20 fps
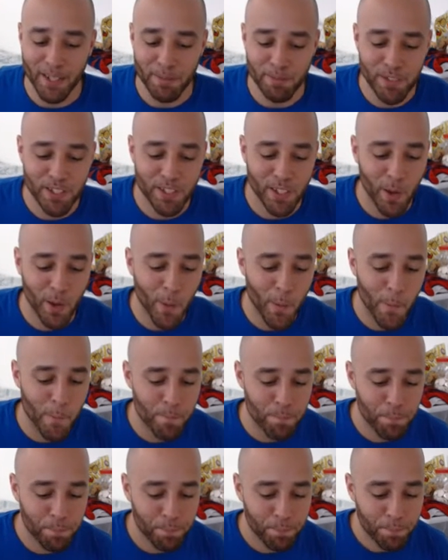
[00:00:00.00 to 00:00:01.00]
So
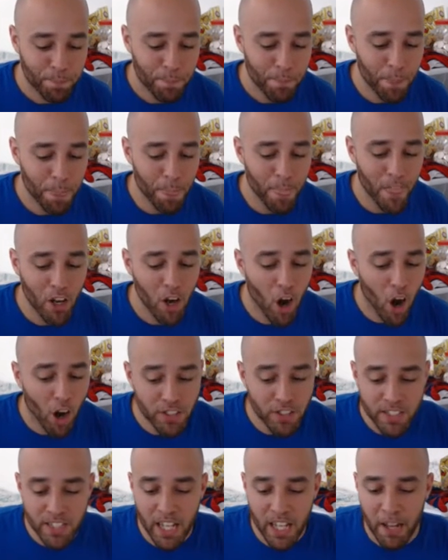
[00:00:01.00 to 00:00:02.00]

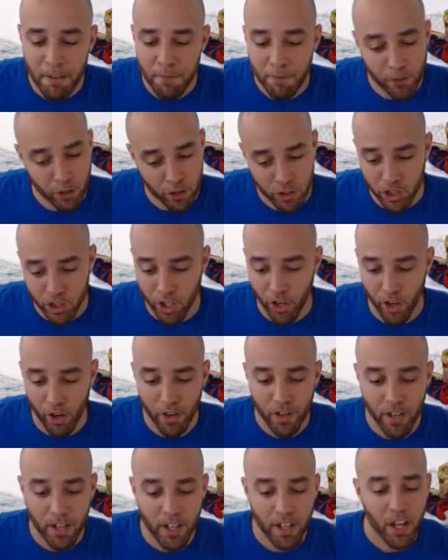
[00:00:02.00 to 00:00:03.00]
RTA for sure.
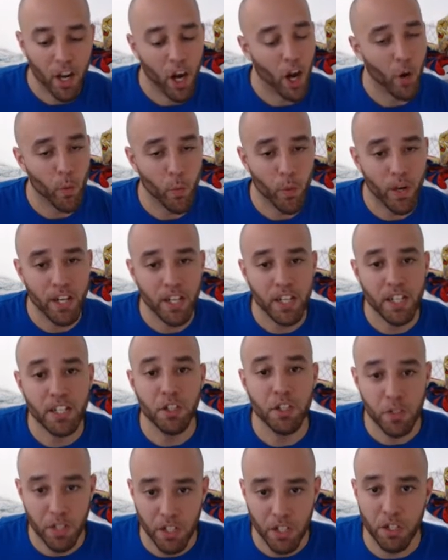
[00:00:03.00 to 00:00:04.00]
Arena,
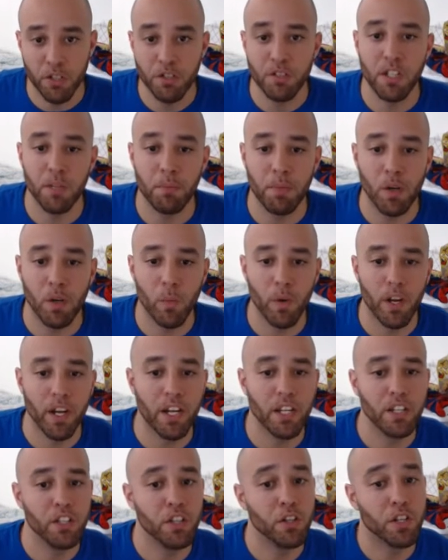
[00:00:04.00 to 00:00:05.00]
you can use him in Arena.
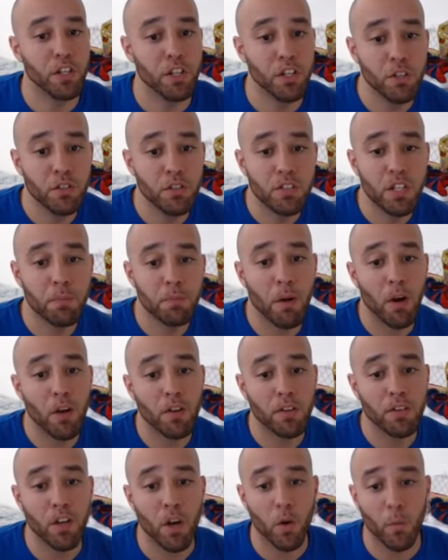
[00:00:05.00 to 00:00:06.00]
You can use him
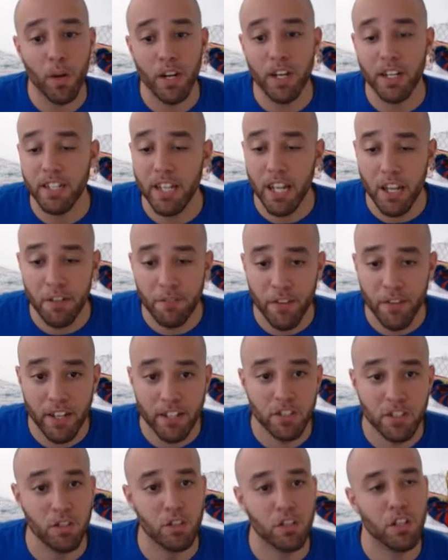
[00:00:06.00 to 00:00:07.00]
on Arena
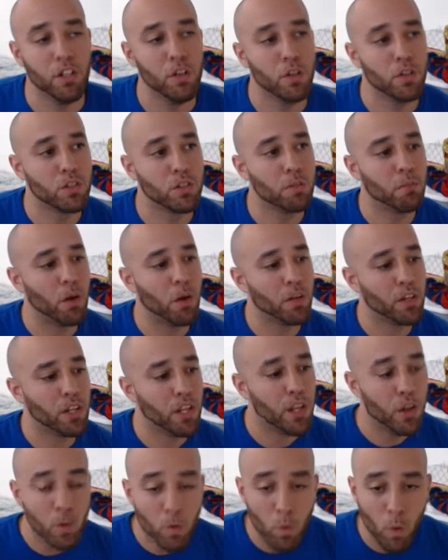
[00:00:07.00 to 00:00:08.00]
defense. You can use him on
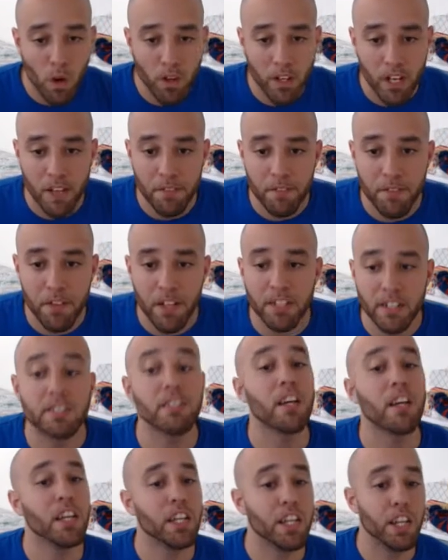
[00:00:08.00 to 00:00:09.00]
Guild War defense,
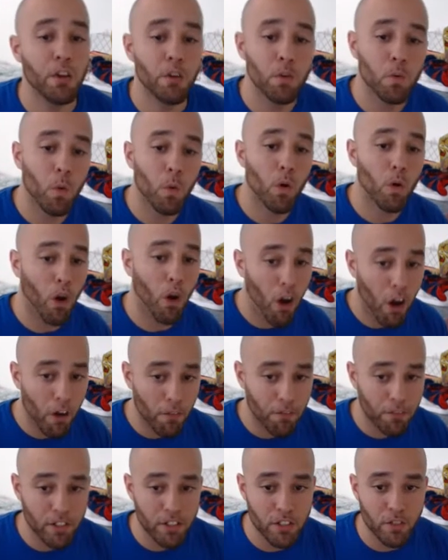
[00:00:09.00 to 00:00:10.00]
Guild War
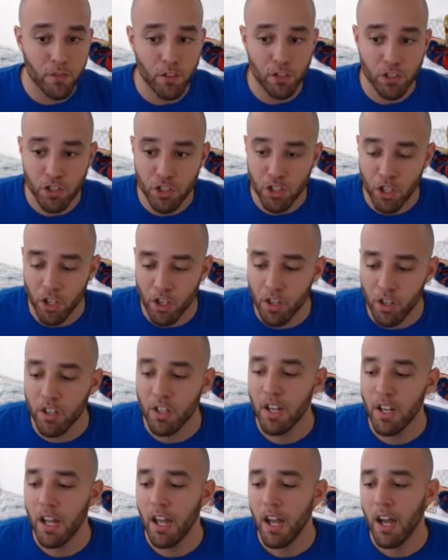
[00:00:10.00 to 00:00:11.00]
offense for sure.
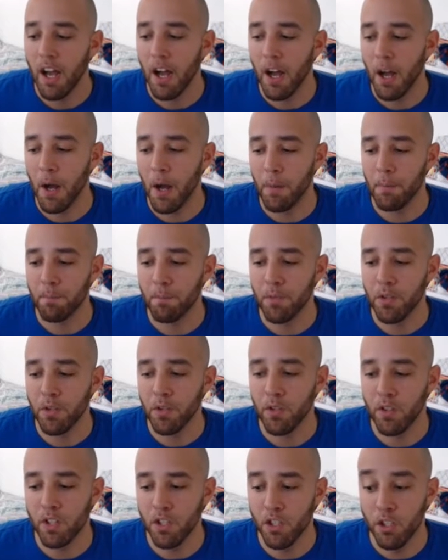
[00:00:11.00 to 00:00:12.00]
You
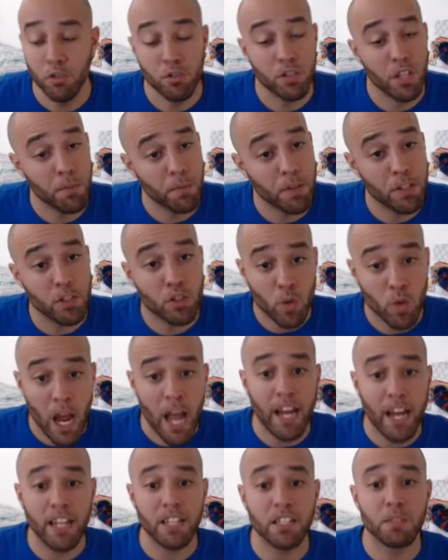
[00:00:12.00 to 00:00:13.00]
can use him in
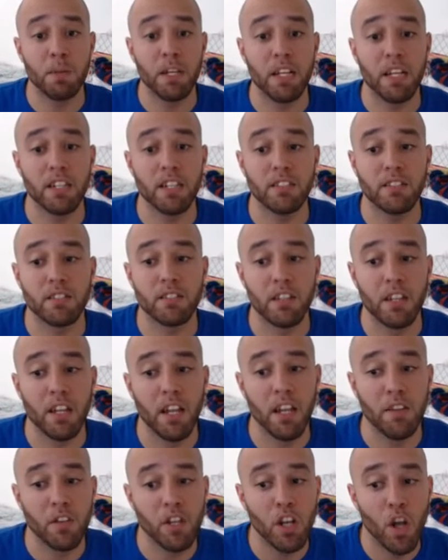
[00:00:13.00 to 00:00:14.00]
Dragons, because
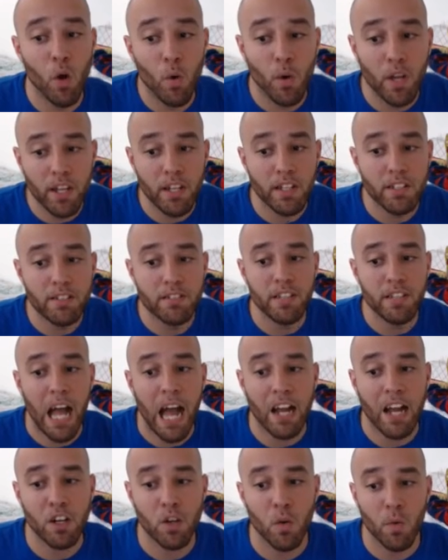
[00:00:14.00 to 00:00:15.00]
even though he's
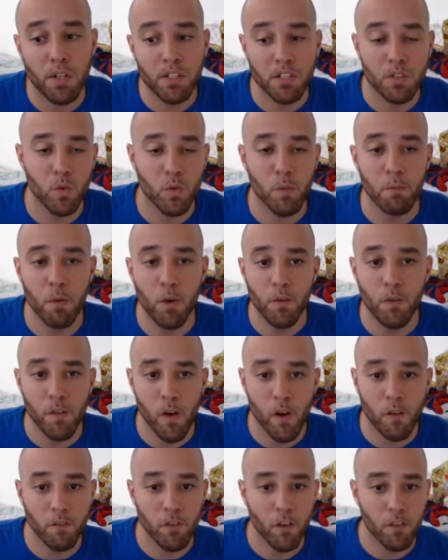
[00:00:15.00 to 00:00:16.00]
not going to remove
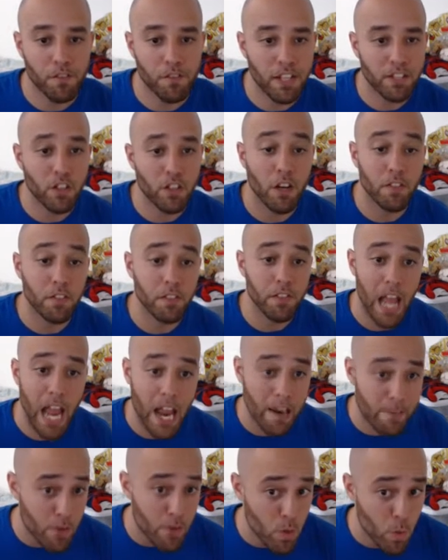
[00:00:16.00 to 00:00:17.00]
harmful effects off of
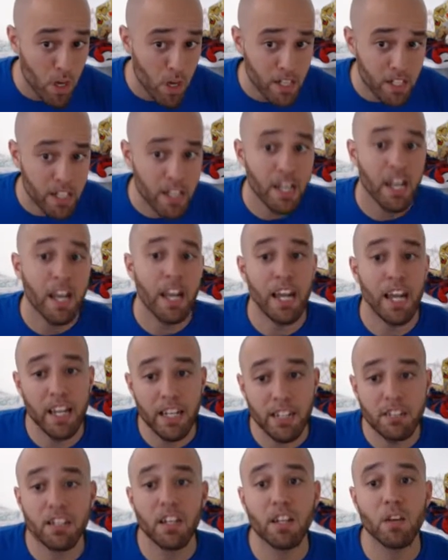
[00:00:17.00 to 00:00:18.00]
everyone, he
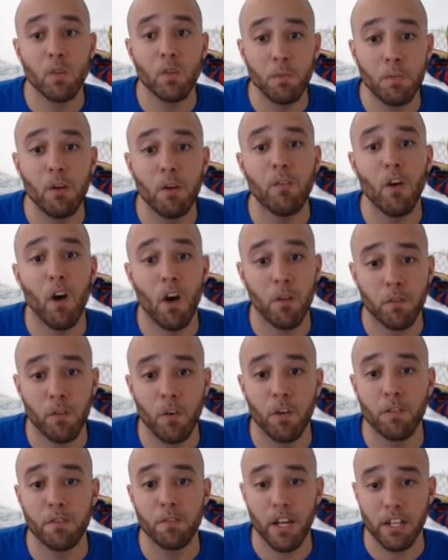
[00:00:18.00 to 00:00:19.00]
is going to remove harmful
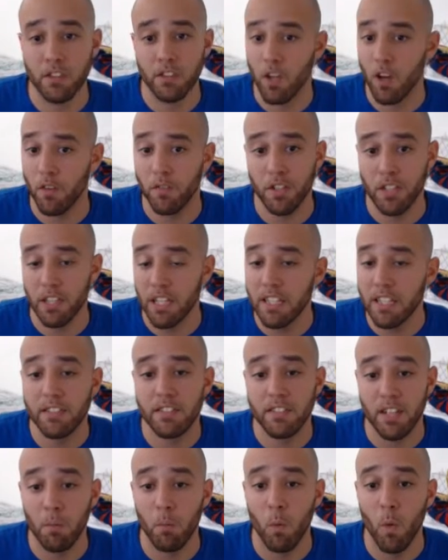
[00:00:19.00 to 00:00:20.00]
effects off at least
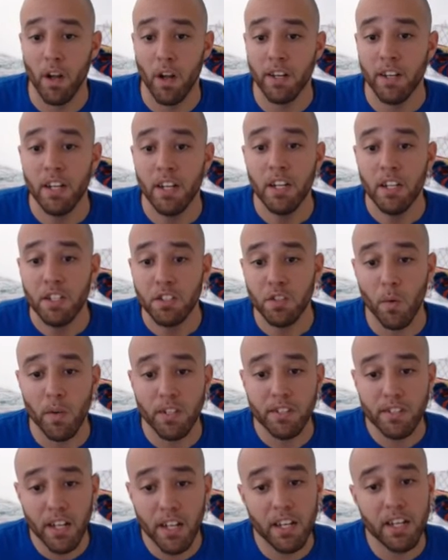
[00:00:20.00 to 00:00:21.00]
someone. So
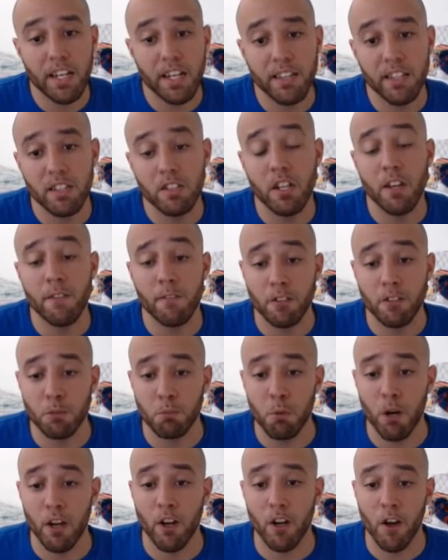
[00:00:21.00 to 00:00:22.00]
he's going to get the defense
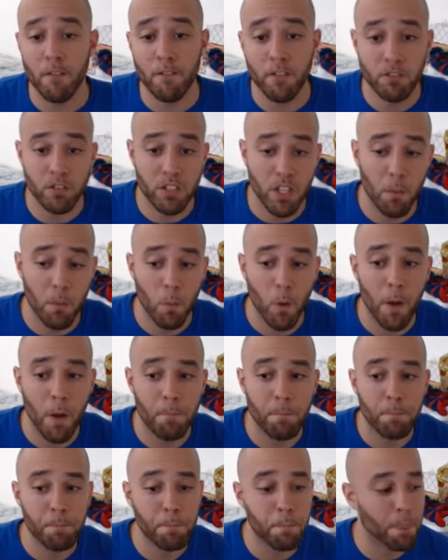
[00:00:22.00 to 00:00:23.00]
break off of
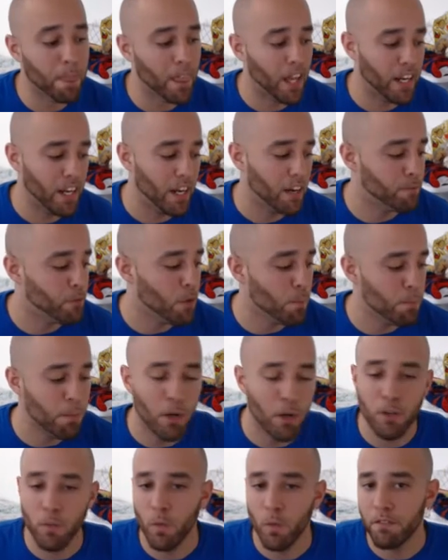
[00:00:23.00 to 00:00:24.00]
someone. And then if you
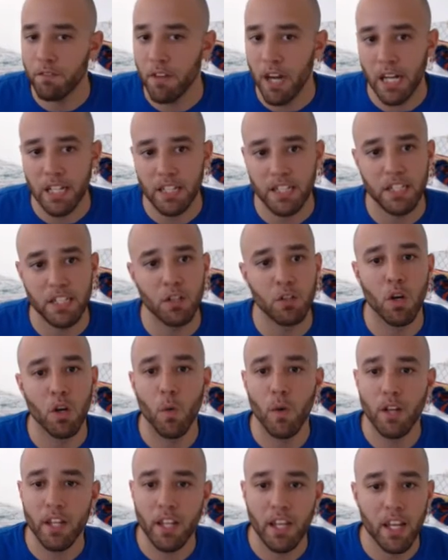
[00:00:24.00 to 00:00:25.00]
build him with Violent, he'll go
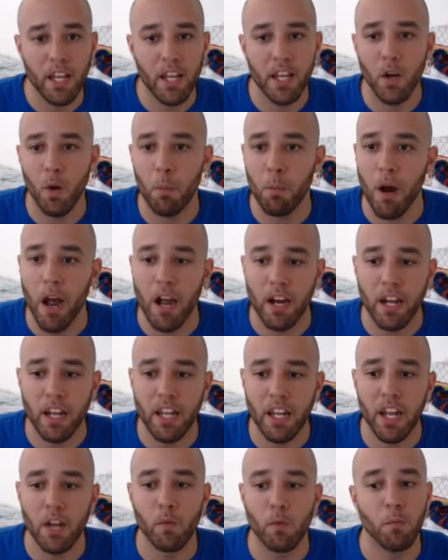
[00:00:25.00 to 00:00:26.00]
again, he'll proc
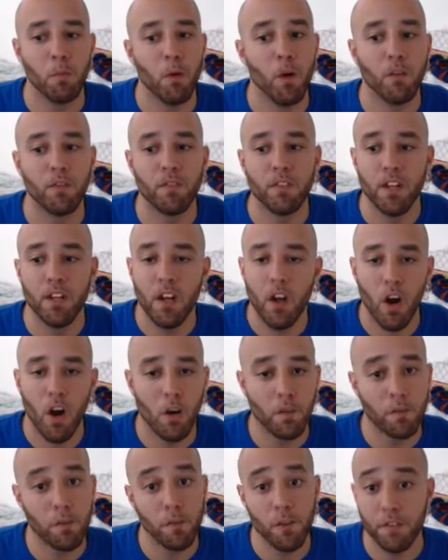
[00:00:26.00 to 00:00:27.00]
again, remove
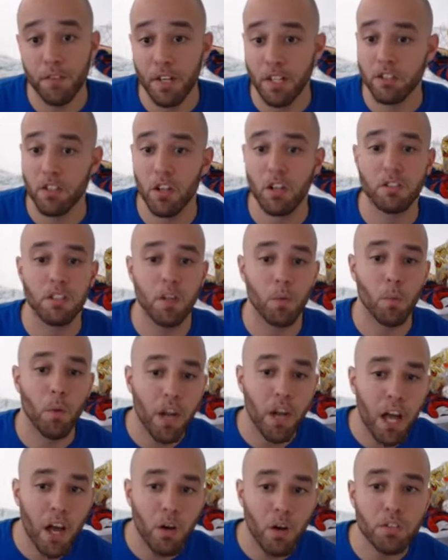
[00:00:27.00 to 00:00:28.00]
harmful effects off someone
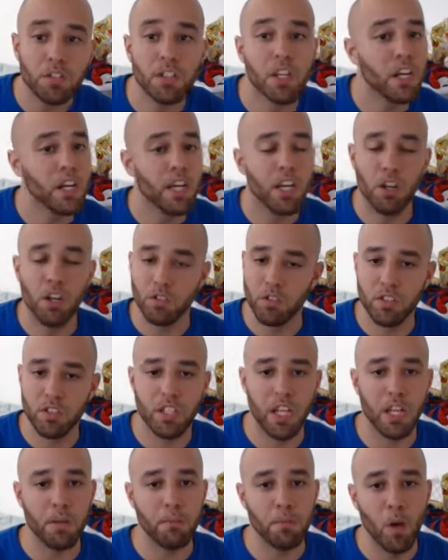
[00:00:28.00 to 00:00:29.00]
else. He'll just
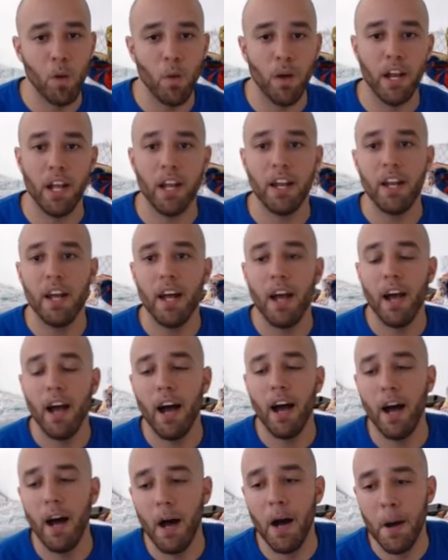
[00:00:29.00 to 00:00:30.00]
keep doing it.
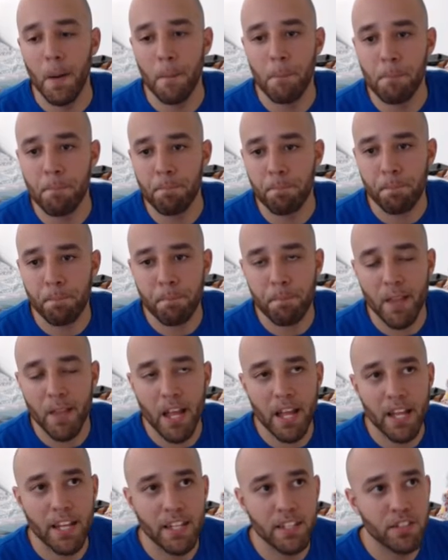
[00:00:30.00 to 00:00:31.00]

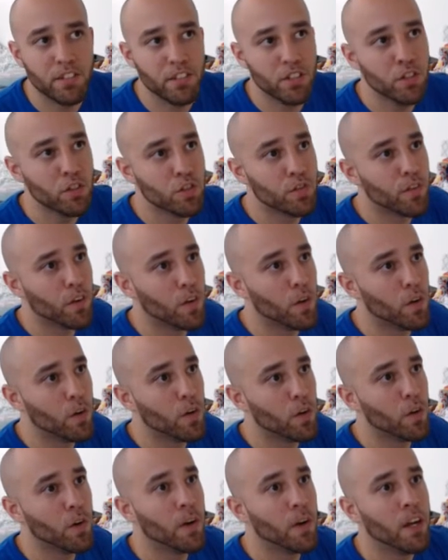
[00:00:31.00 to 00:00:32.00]
He's
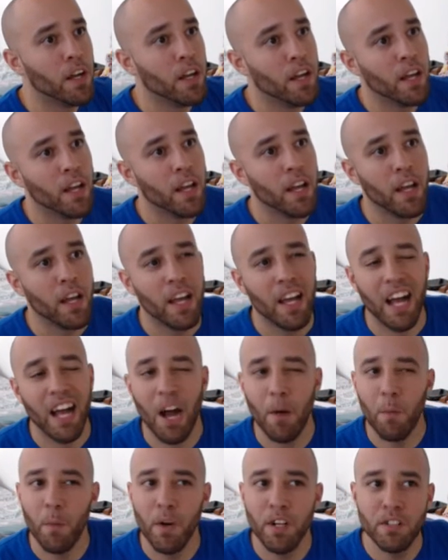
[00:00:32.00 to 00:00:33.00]
useful, I
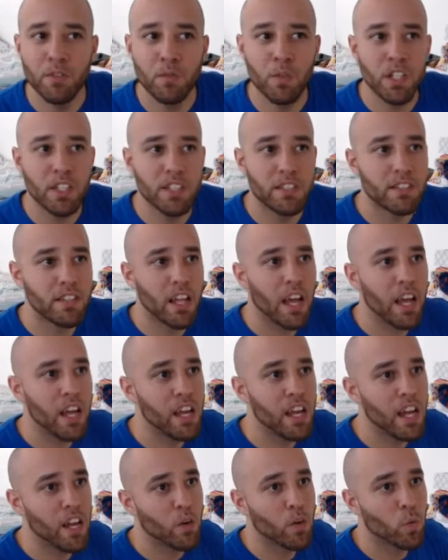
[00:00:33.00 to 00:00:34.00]
wouldn't really say
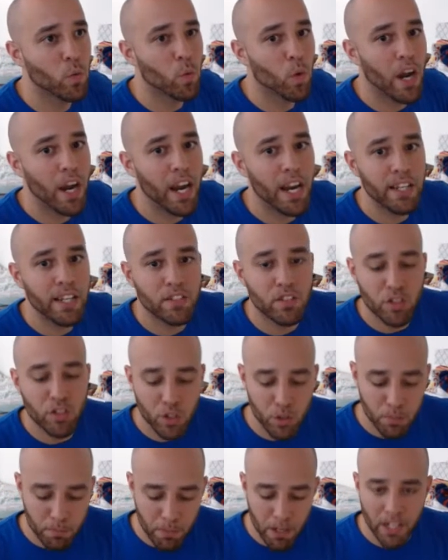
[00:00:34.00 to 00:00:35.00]
in raids
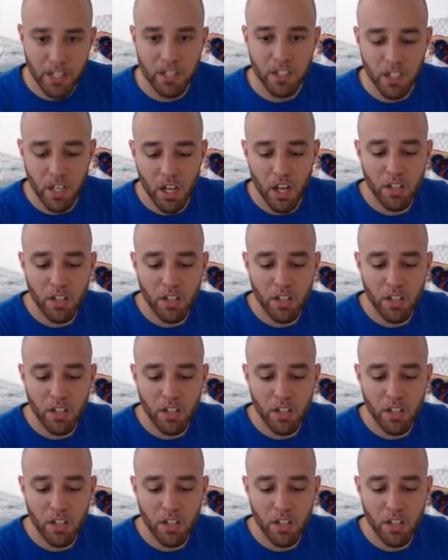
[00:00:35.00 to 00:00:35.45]
too much.